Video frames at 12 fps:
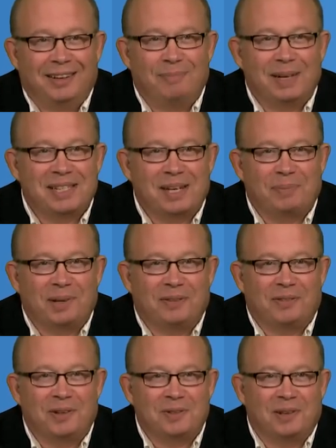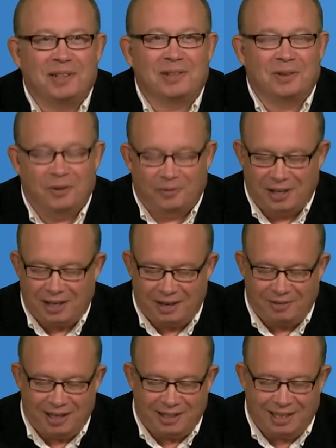I messed up on the first one, so hopefully I'll get it
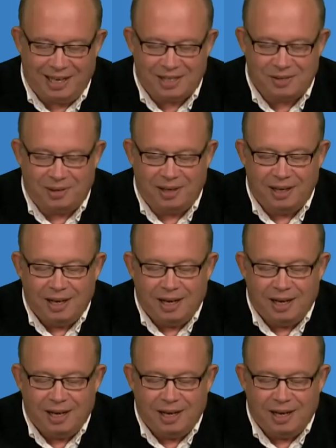right in the next one.